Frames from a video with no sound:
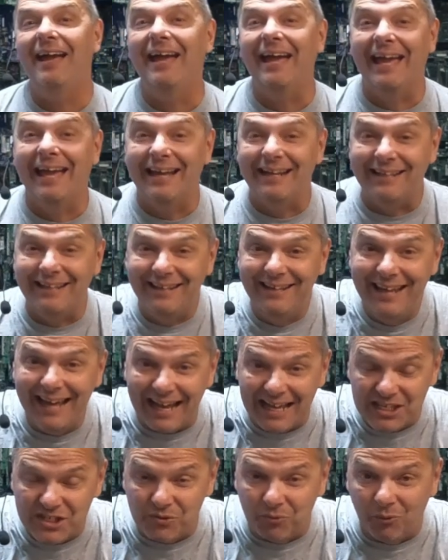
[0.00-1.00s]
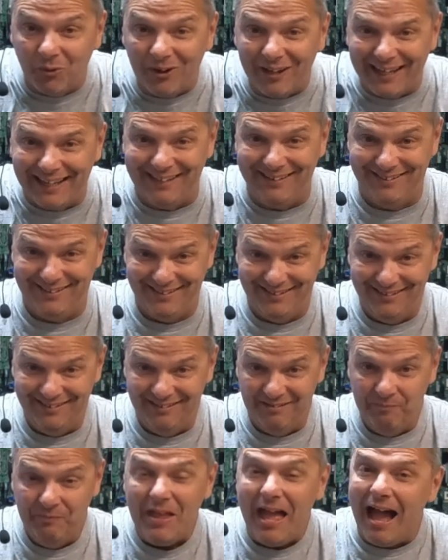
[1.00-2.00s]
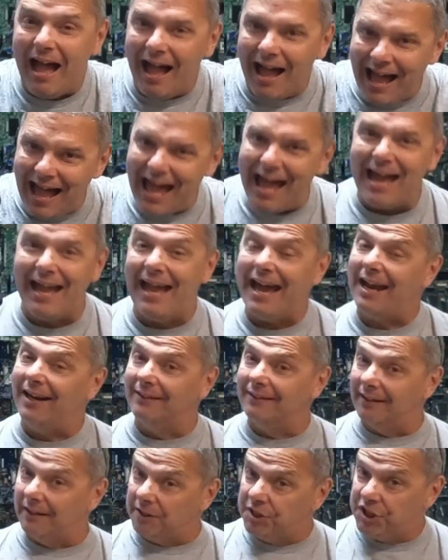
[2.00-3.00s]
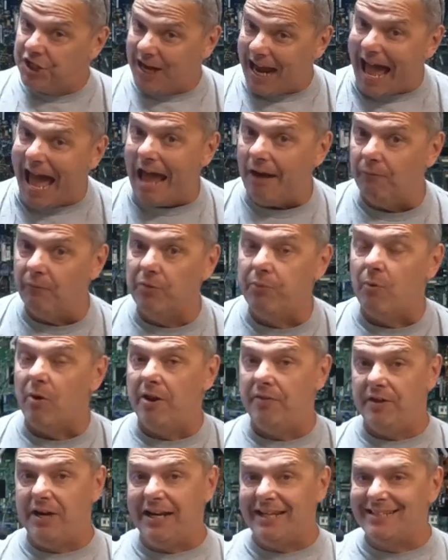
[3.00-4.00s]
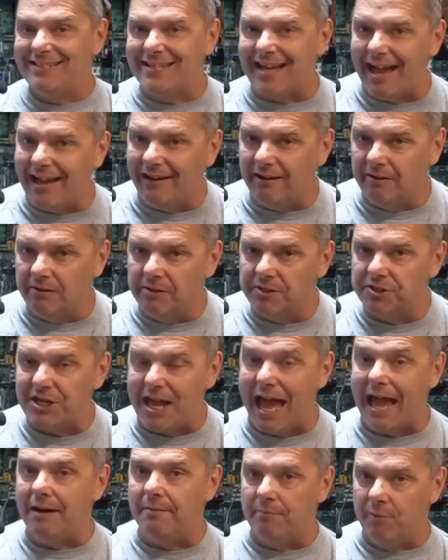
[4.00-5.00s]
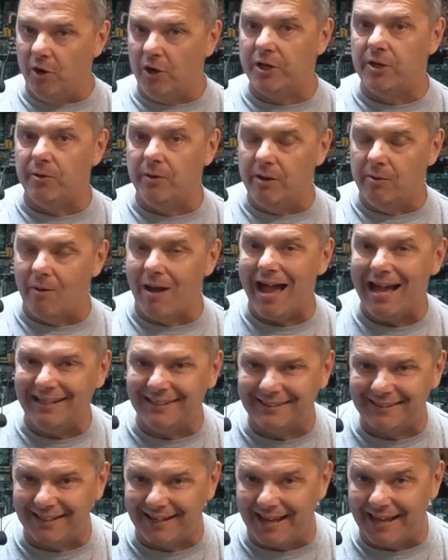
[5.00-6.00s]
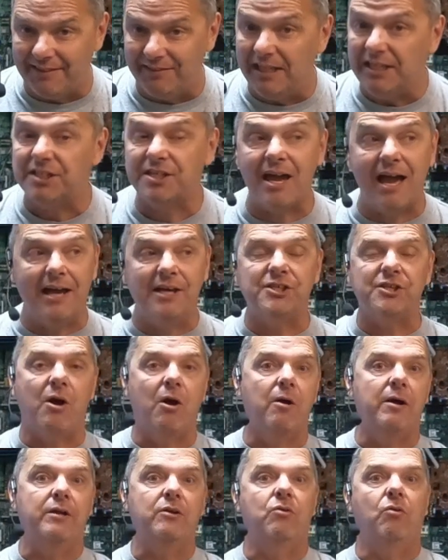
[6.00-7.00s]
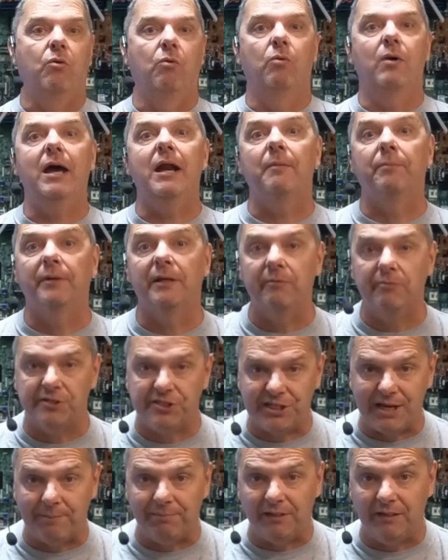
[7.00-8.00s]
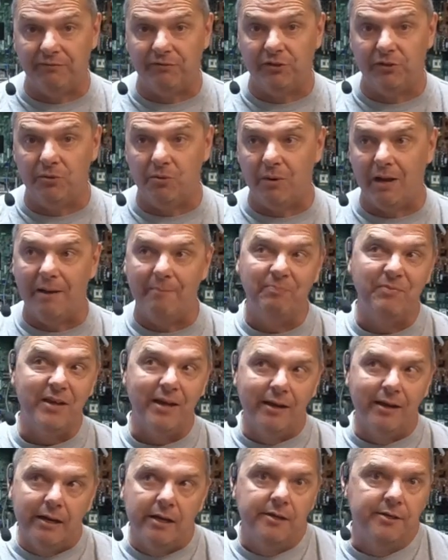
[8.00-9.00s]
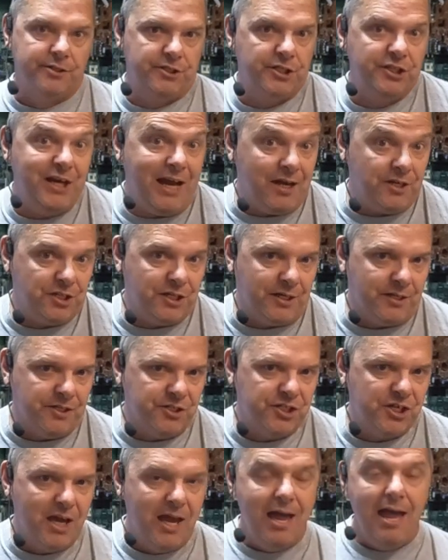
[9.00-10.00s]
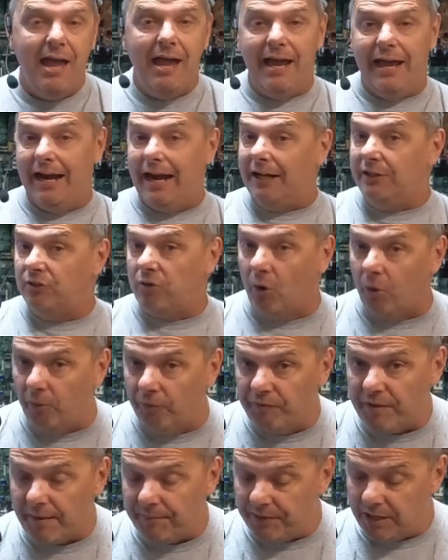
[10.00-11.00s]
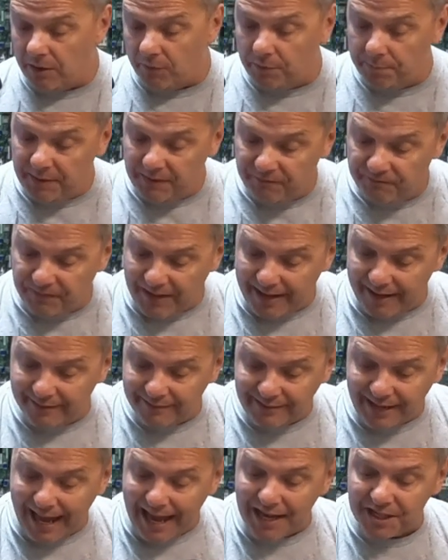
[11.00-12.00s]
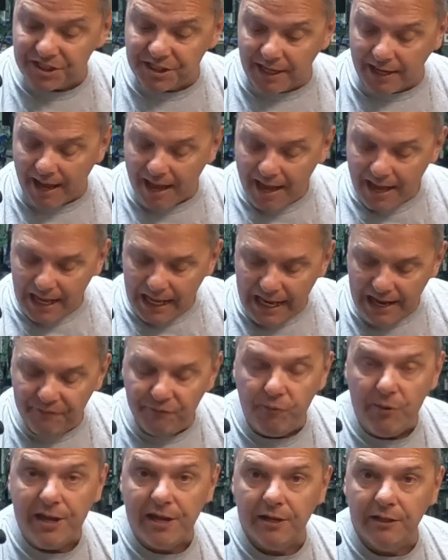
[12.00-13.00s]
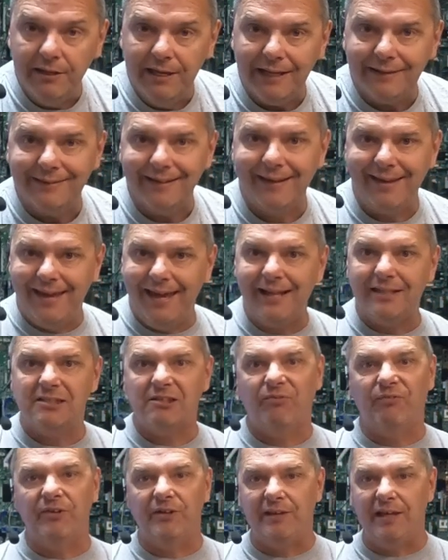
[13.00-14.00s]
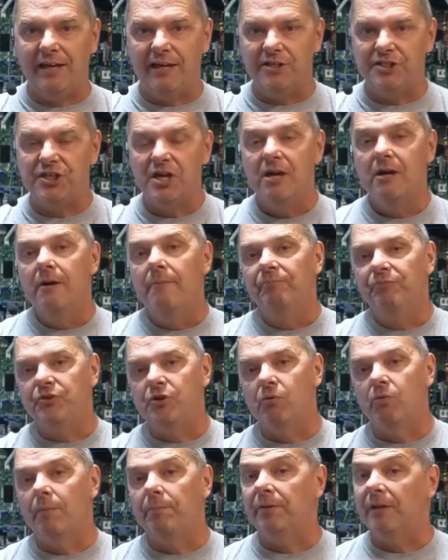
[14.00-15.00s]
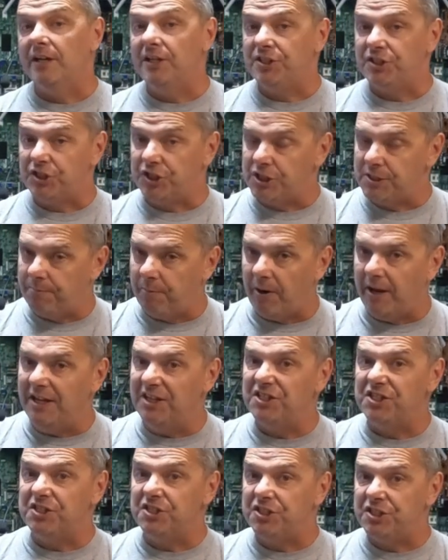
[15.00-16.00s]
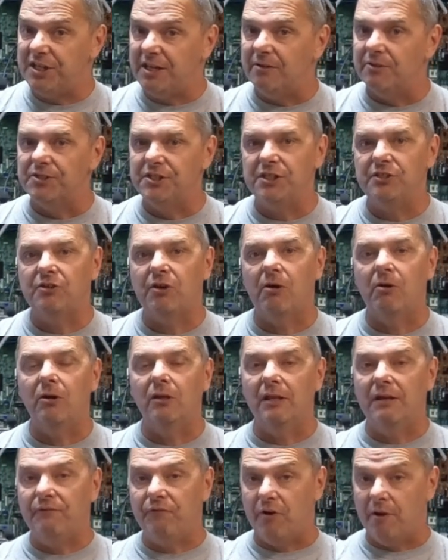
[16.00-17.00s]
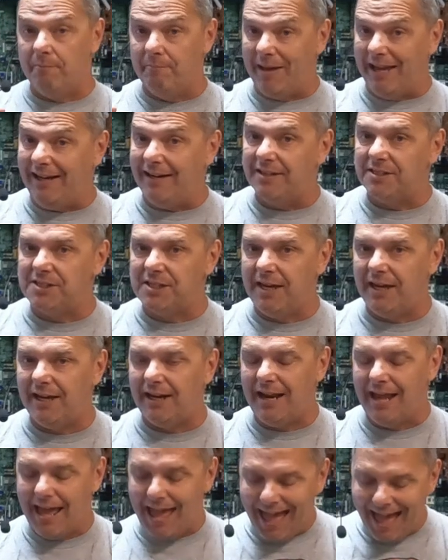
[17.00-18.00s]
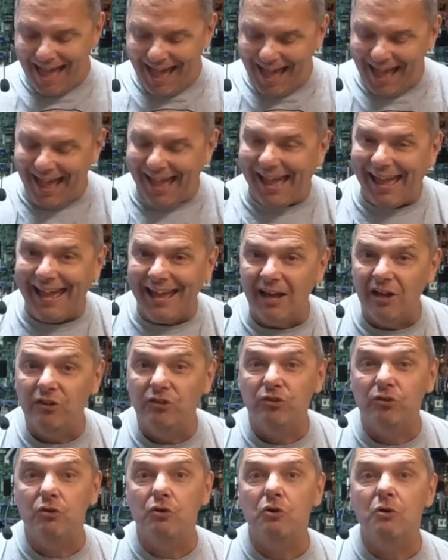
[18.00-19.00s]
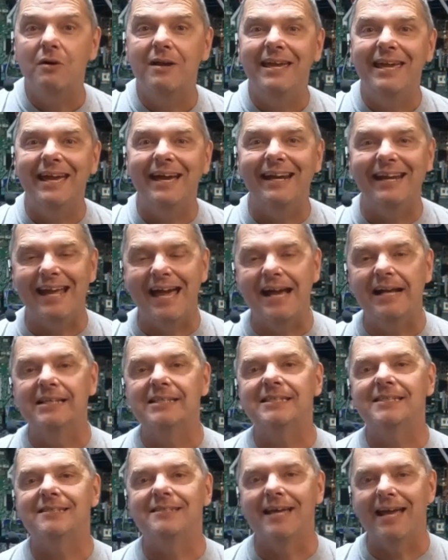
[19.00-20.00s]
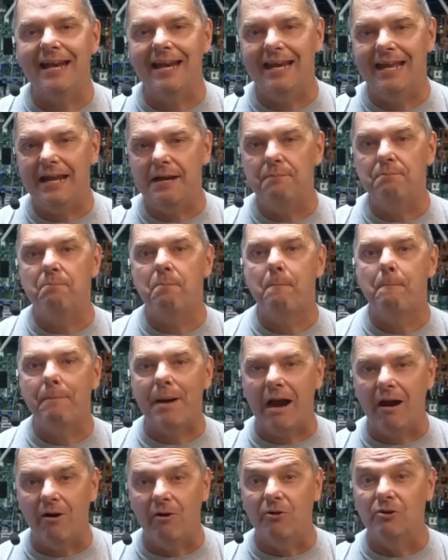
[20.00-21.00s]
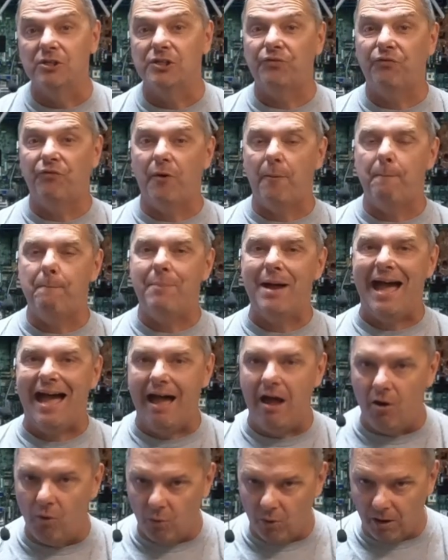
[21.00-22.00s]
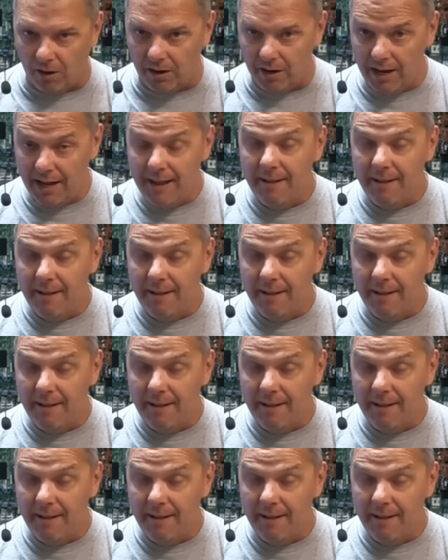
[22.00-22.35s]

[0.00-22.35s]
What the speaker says: and guess what? I had a little chat with one of the designers at Mercury Rise today. These guys are incredibly receptive to suggestions. And I told them that it would be fantastic if we could get the kits for these to replace the springs and seals internally for a maintenance kit and to get extended barrels for power.